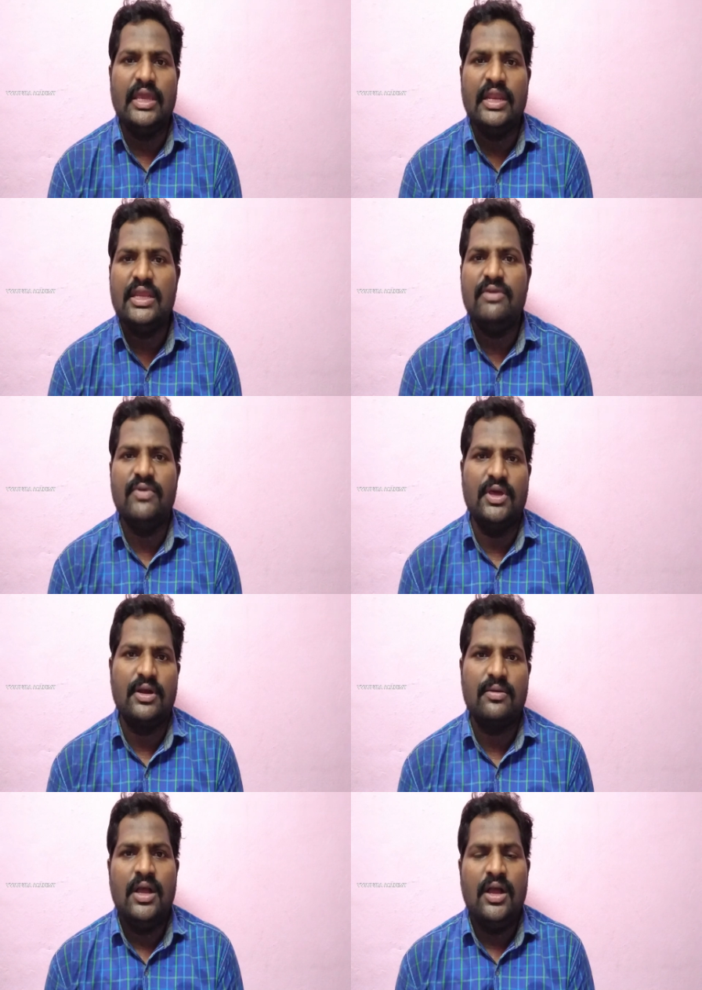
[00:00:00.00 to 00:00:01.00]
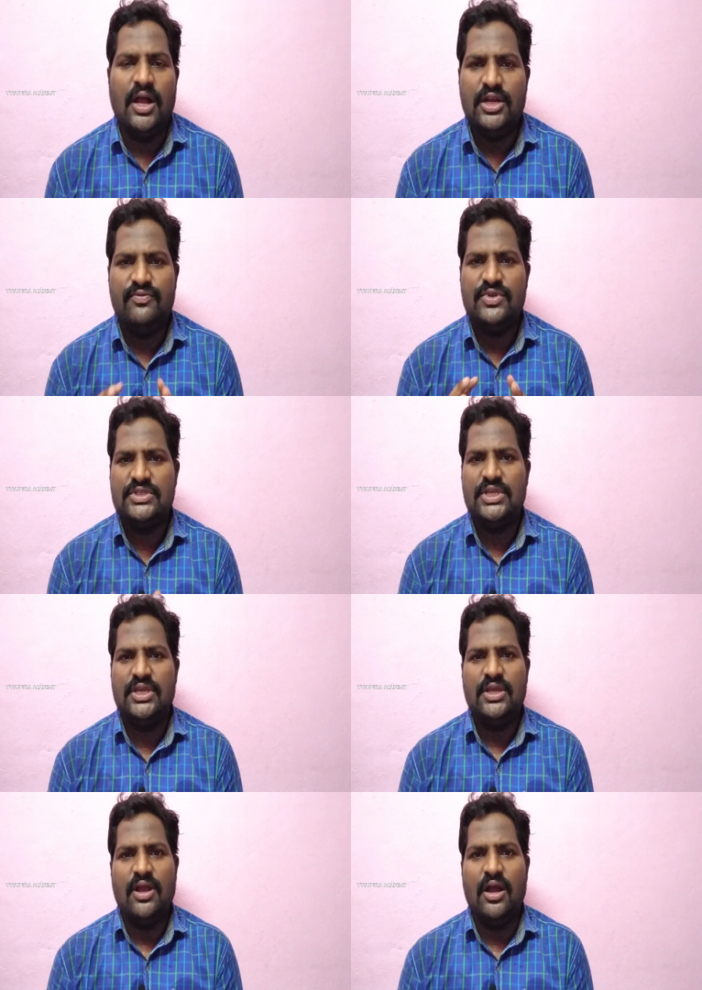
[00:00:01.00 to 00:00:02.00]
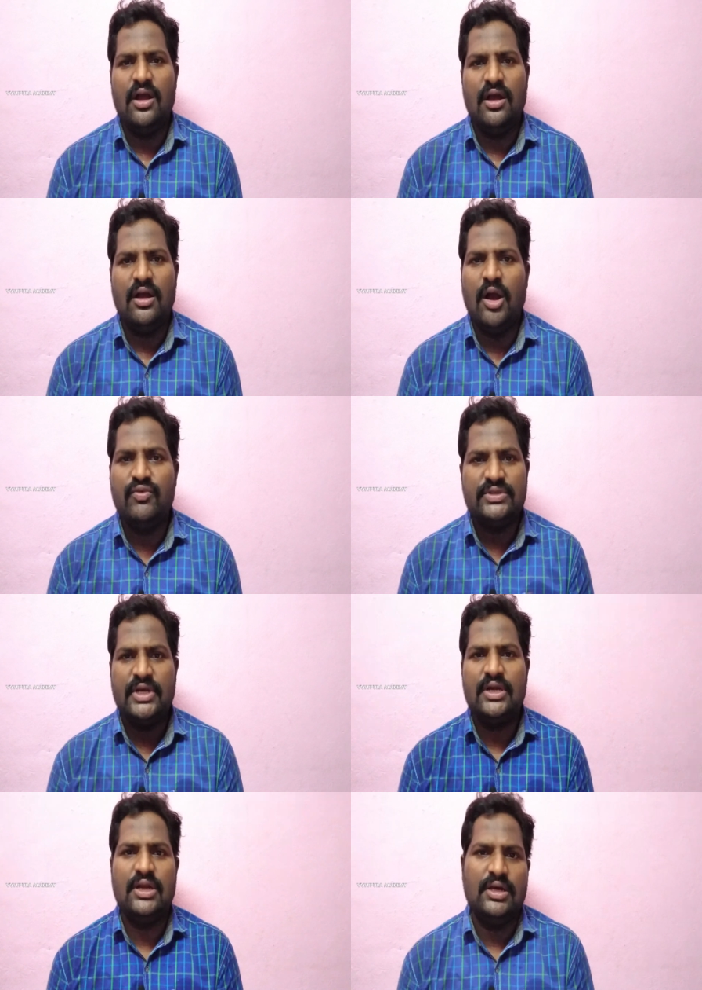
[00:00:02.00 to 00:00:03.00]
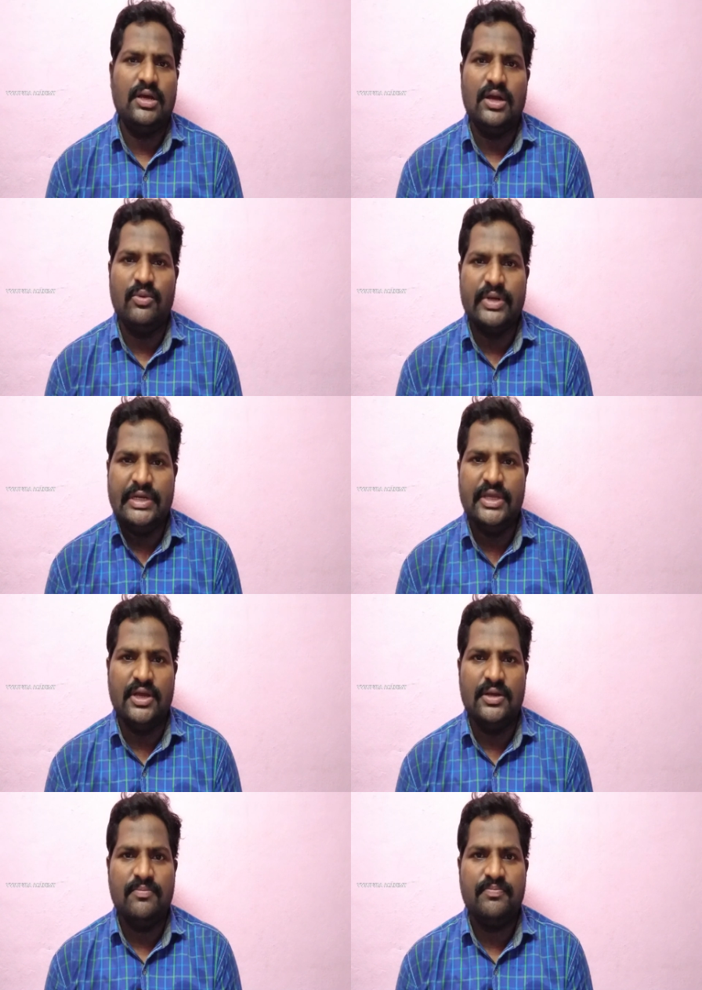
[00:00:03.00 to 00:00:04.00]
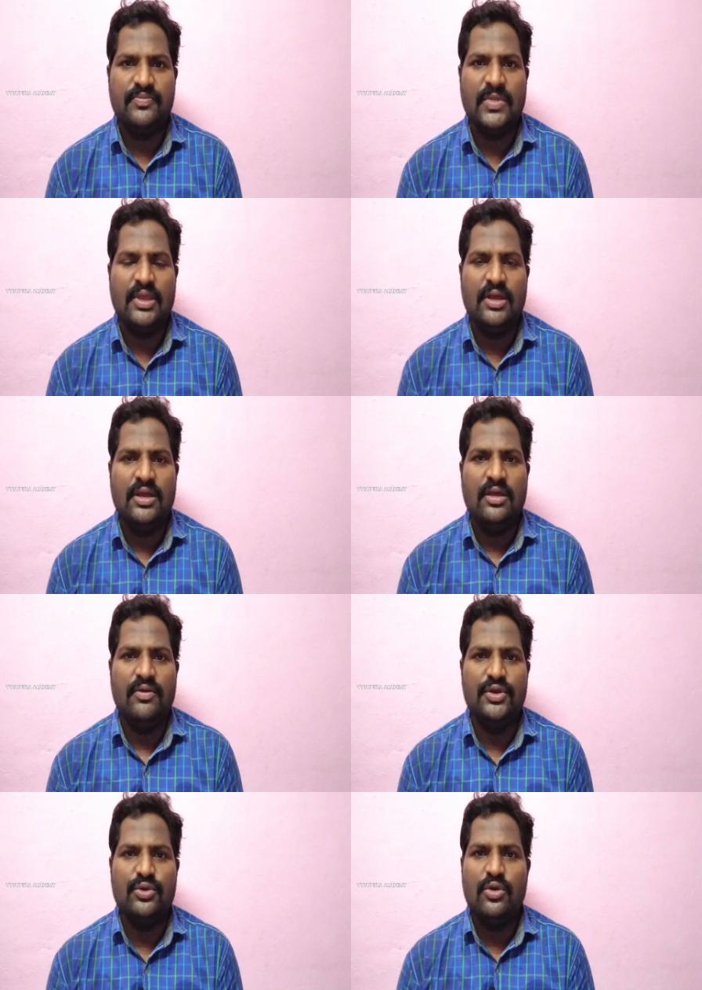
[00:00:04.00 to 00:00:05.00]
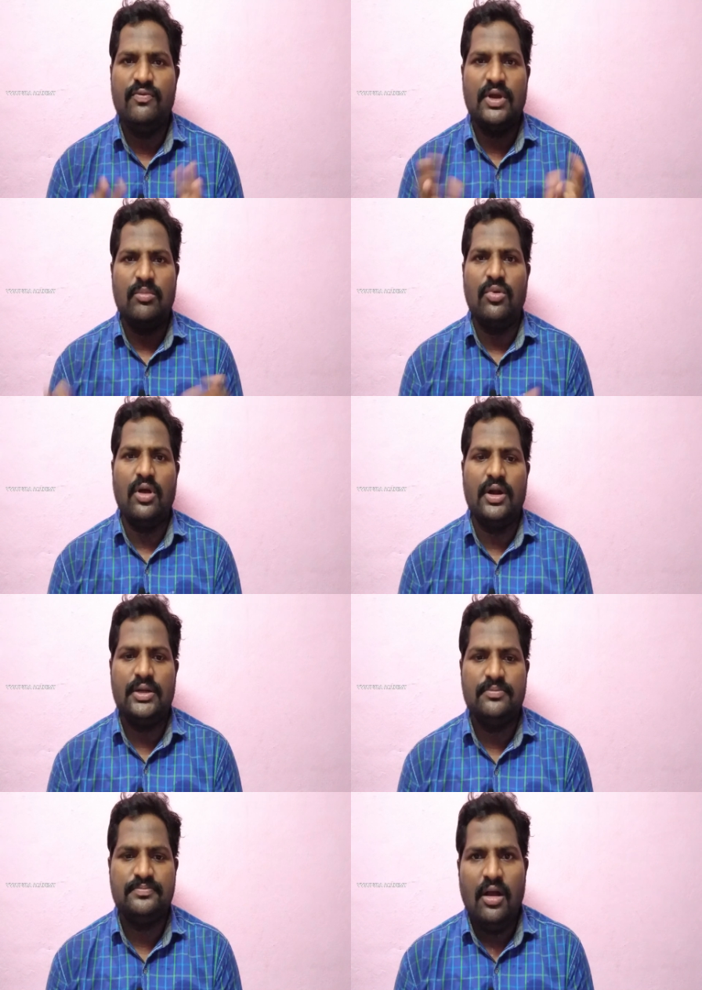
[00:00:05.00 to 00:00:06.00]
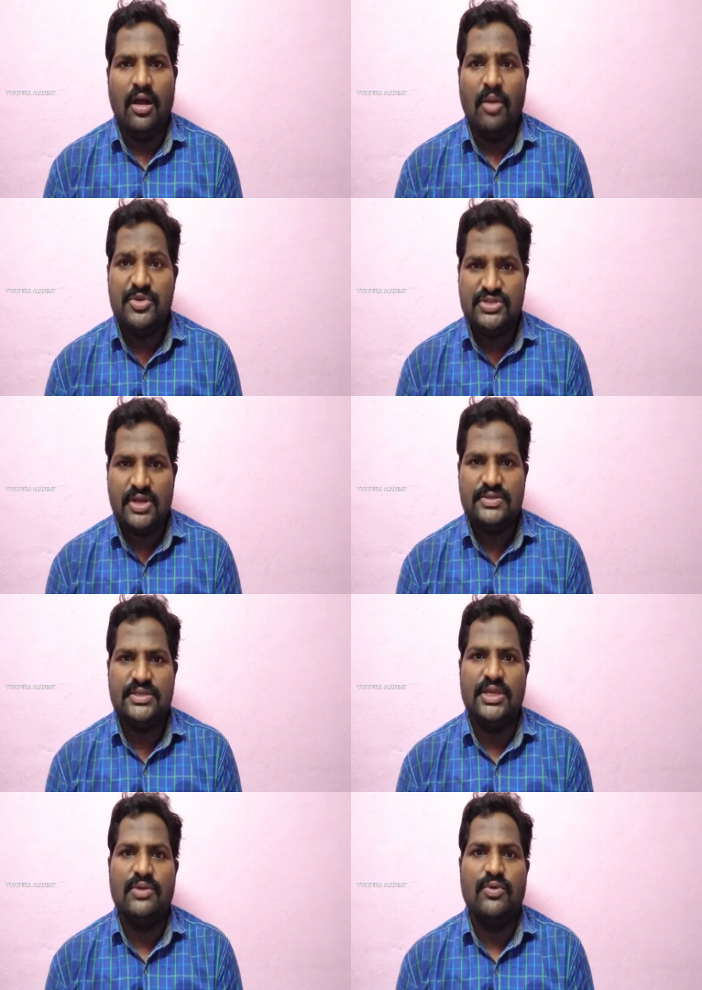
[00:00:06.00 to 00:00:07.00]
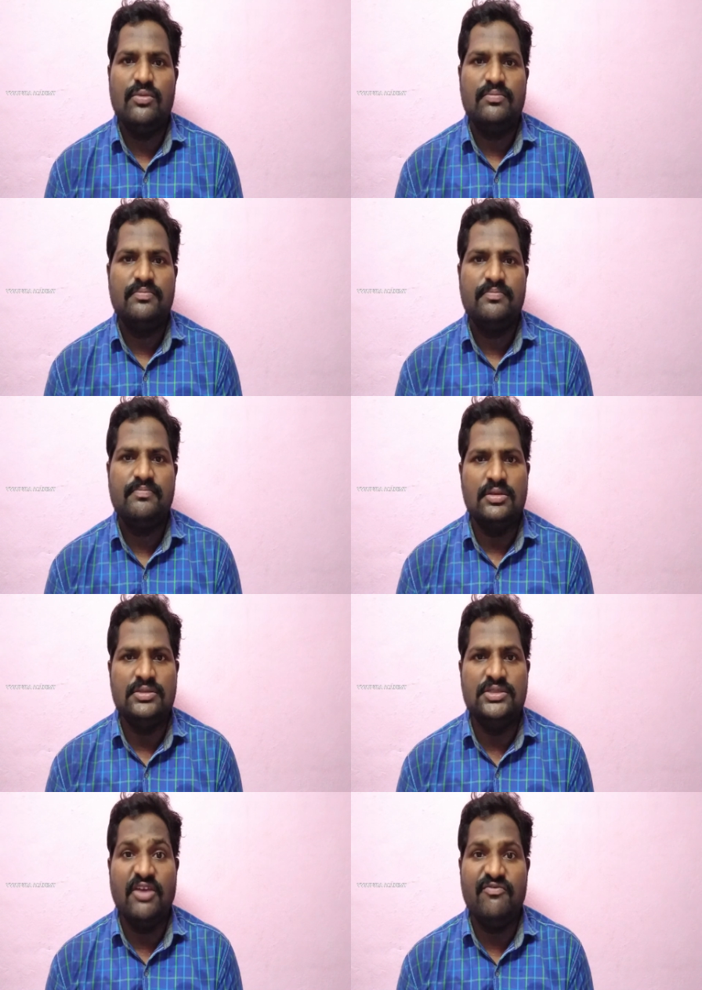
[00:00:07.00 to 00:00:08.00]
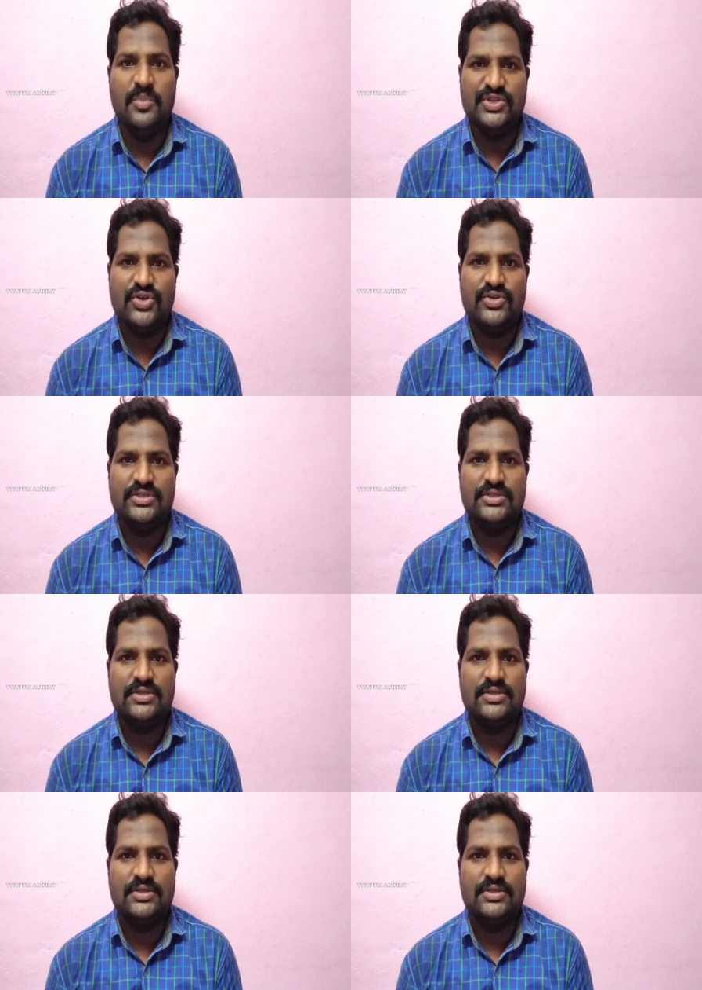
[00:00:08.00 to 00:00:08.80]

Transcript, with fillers: anywhere. And if you see uh, outside our India, when you go for abroad, Amazon C E O Jeff Bezos,